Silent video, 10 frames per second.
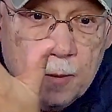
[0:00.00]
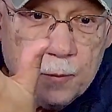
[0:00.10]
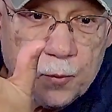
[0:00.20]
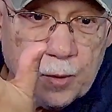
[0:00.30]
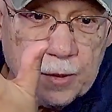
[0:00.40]

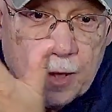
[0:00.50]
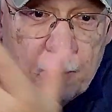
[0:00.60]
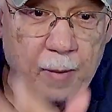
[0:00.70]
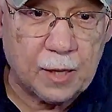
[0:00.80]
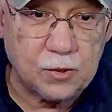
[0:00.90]
print that
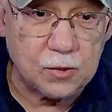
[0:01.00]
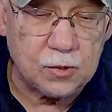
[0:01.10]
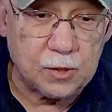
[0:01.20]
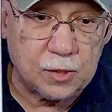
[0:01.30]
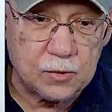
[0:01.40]
matches
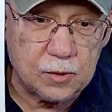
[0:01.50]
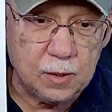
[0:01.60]
this.